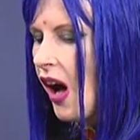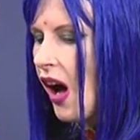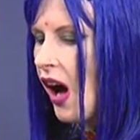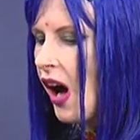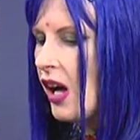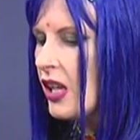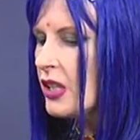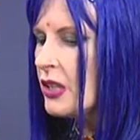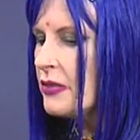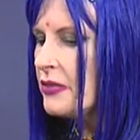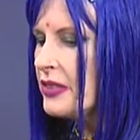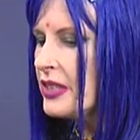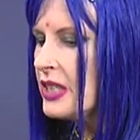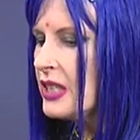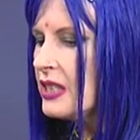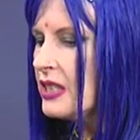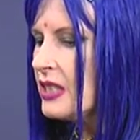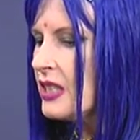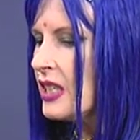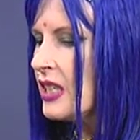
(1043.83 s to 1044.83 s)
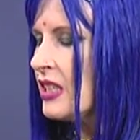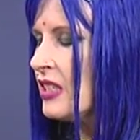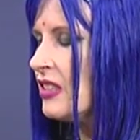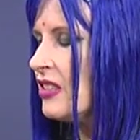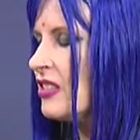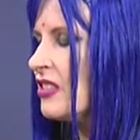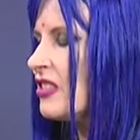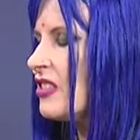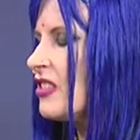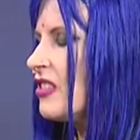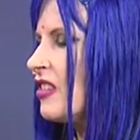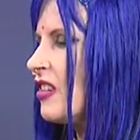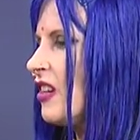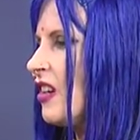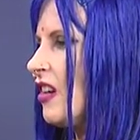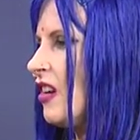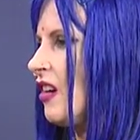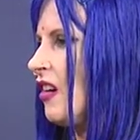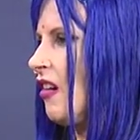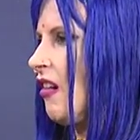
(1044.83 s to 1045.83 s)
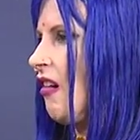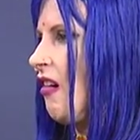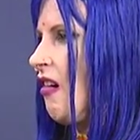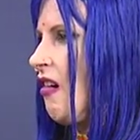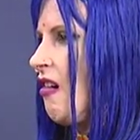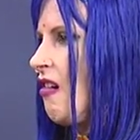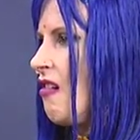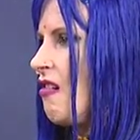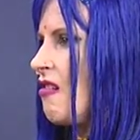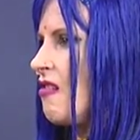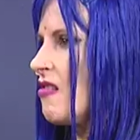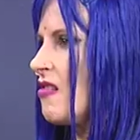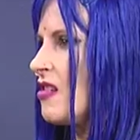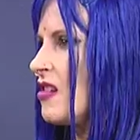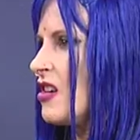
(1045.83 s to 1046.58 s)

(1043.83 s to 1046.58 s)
All of these things are